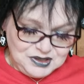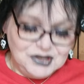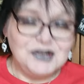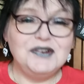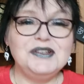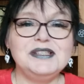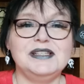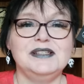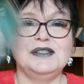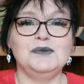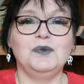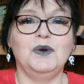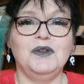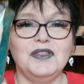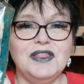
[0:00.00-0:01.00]
curious
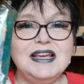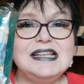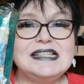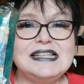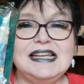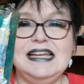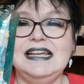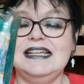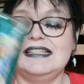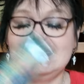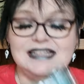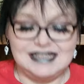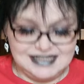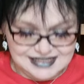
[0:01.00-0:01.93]
as what this is.